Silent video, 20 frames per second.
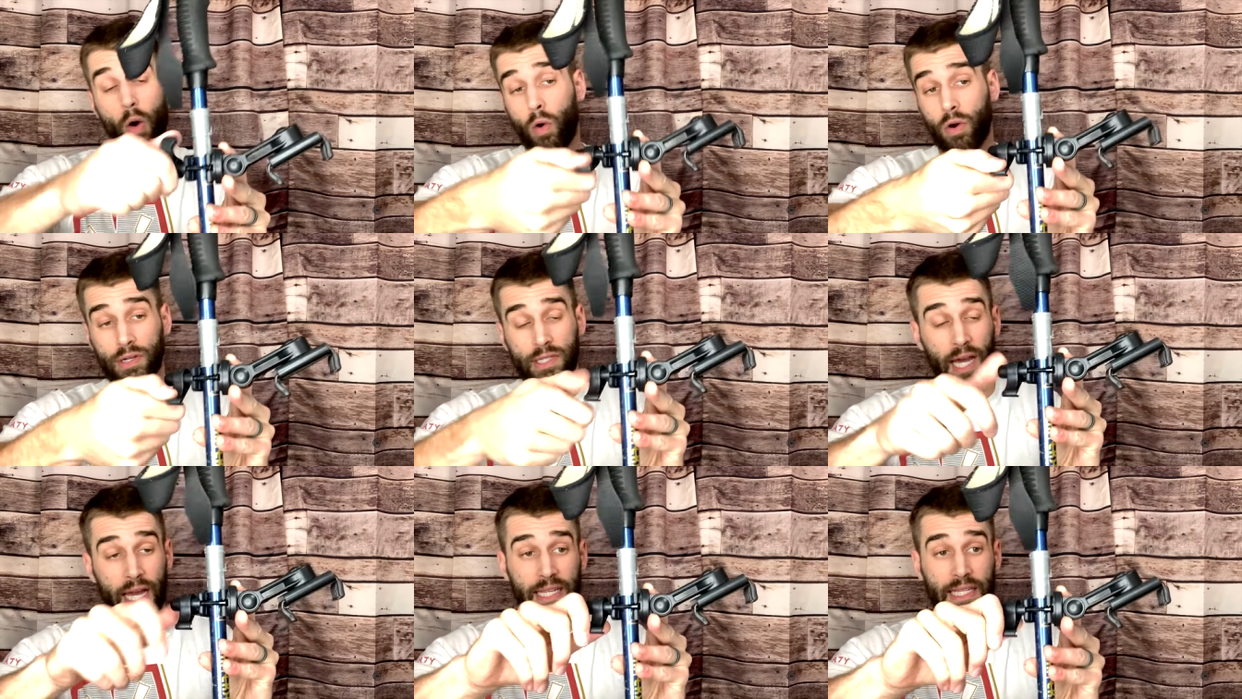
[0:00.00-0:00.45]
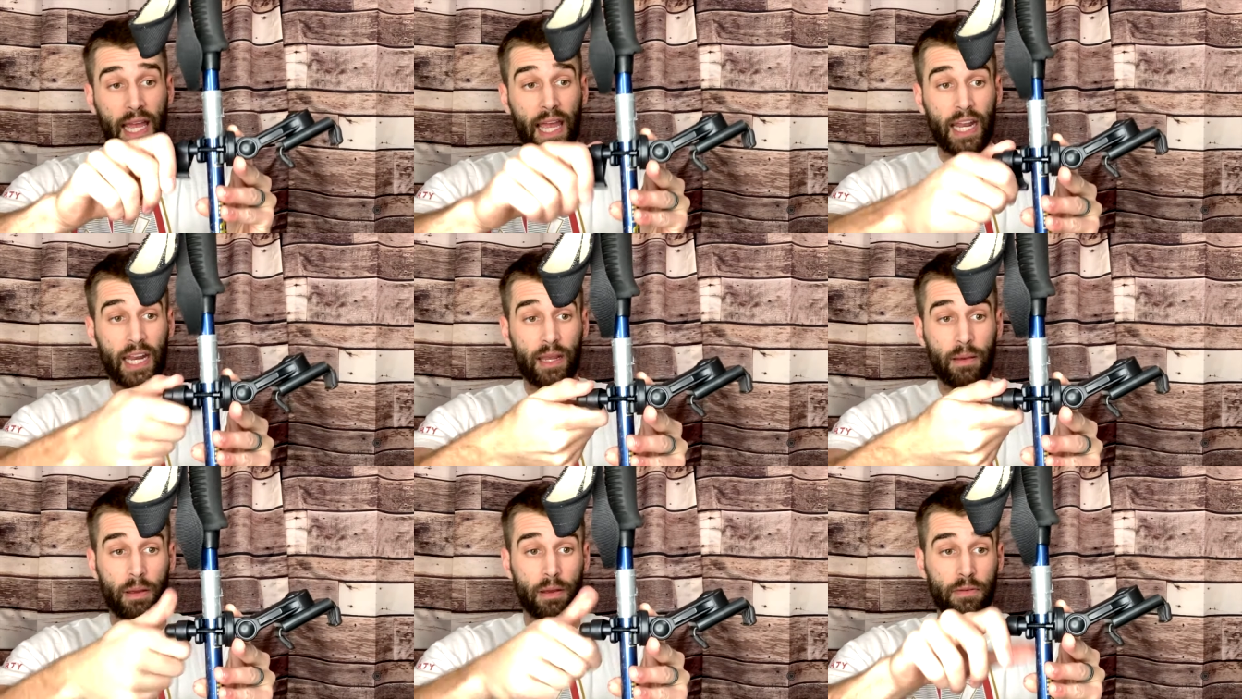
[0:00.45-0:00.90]
or
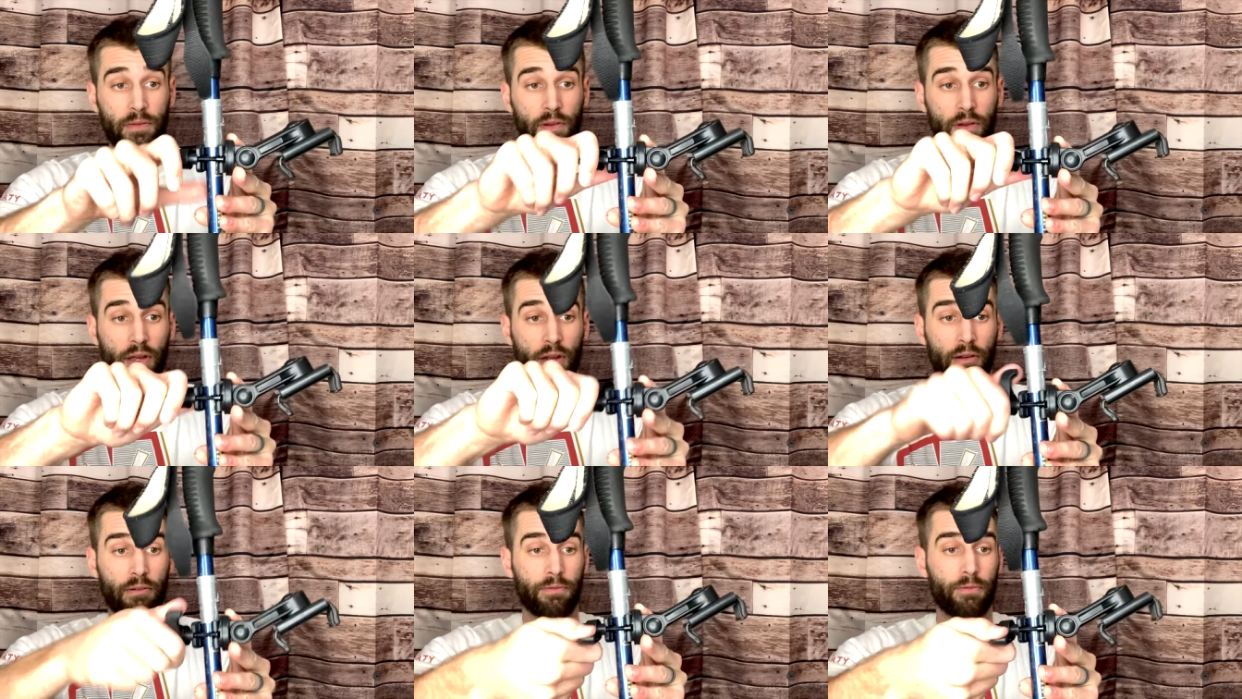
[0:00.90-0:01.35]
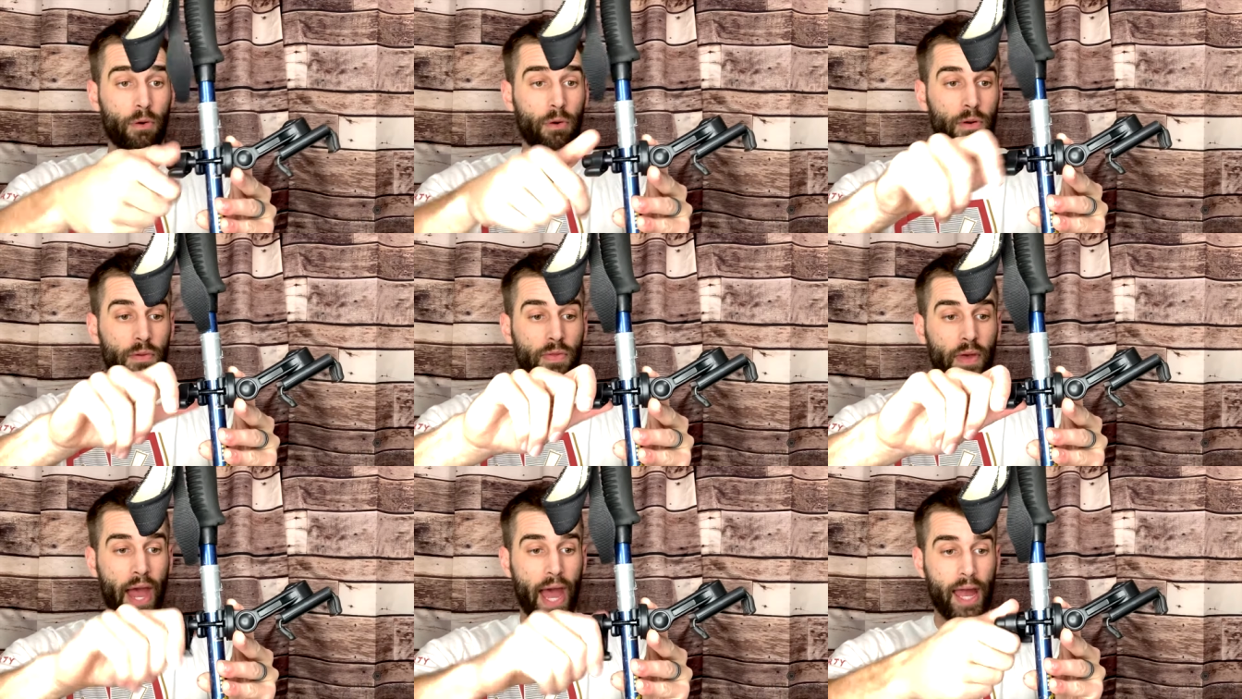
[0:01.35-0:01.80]
titanium if you can
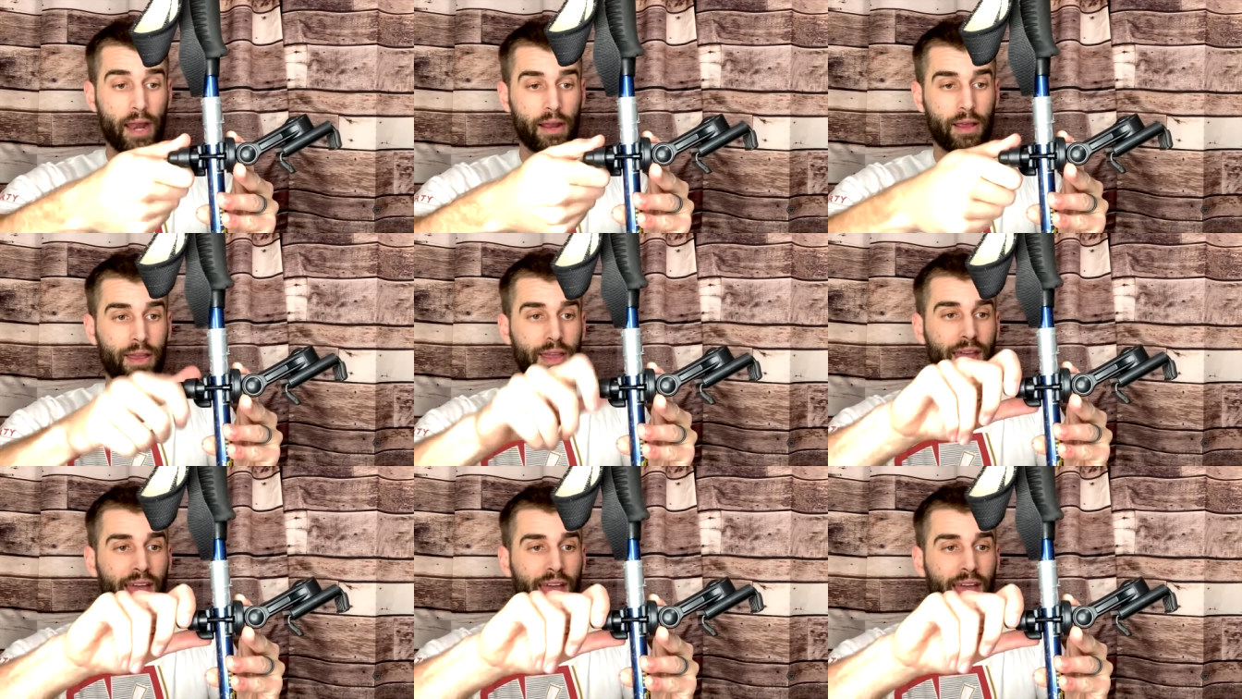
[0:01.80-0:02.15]
afford that.